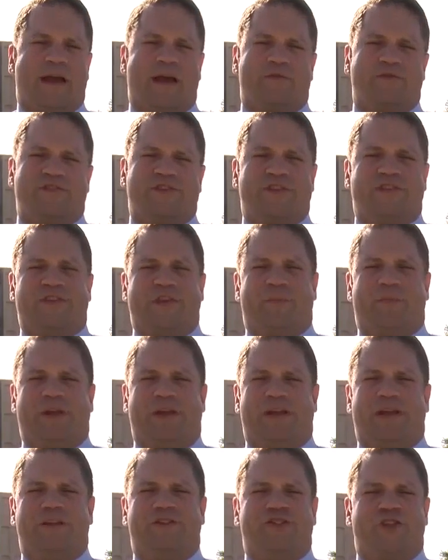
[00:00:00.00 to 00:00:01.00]
now,
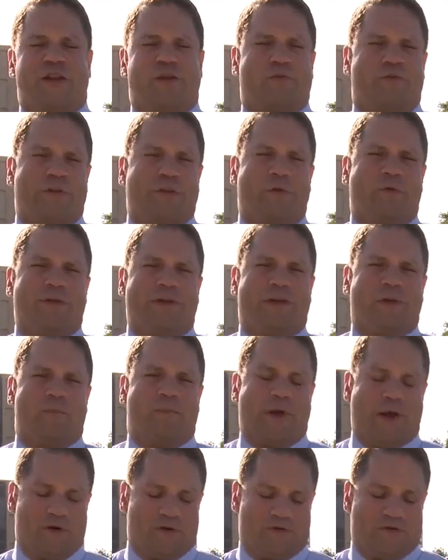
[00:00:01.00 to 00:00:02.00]
CCPD generally only
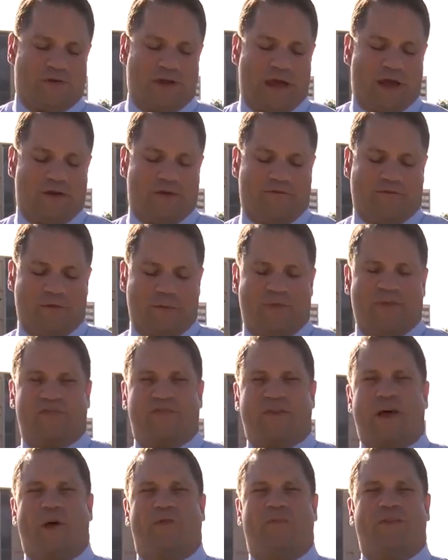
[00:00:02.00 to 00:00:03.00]
compares data from the
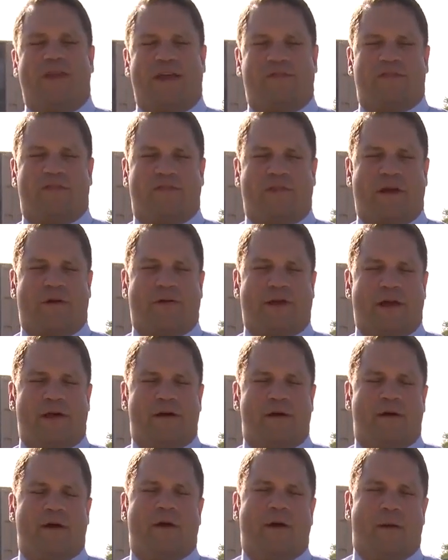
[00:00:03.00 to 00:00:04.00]
South Texas area
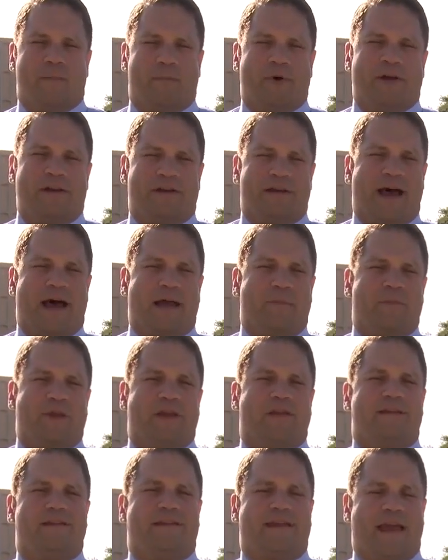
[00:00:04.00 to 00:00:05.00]
but
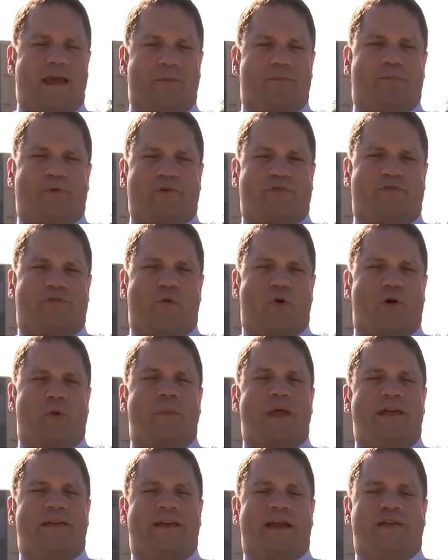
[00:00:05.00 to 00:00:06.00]
NIBIN can
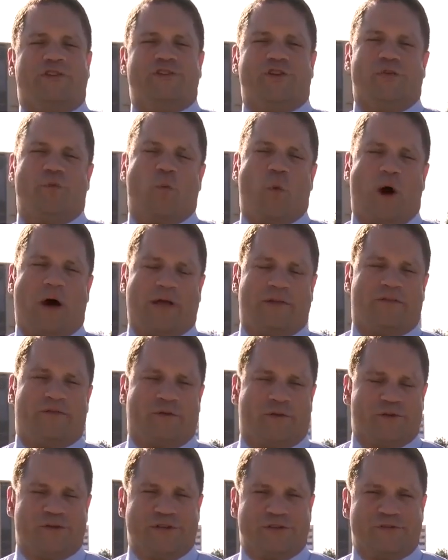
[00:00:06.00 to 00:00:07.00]
perform nationwide
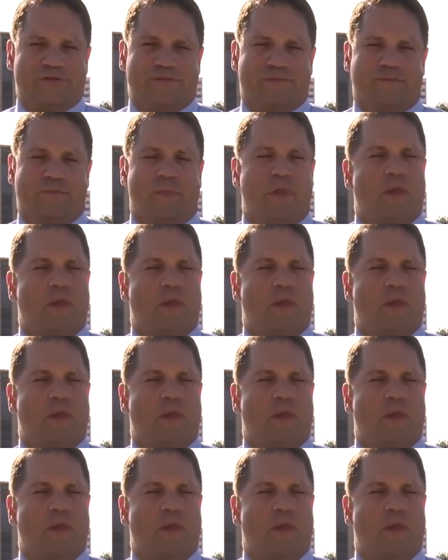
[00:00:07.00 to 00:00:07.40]
searches.